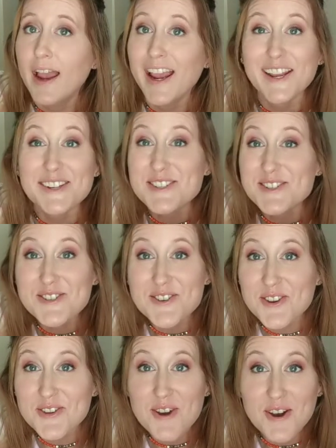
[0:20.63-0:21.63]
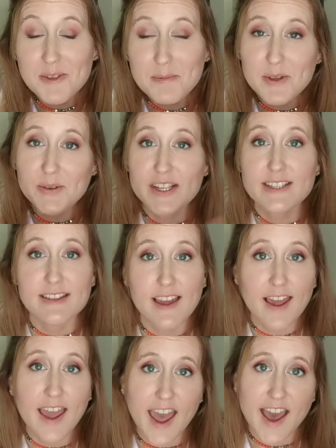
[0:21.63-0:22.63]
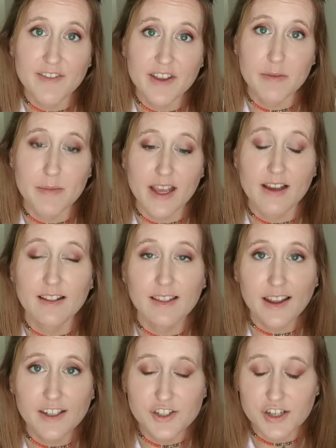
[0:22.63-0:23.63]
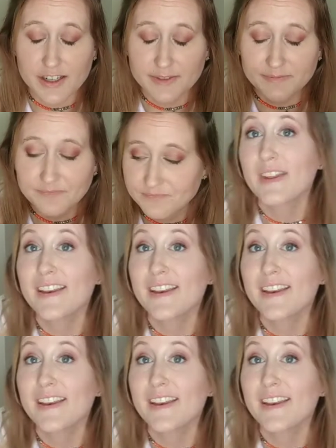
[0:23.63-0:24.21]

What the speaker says: and show you all the beauties that I have in my collection.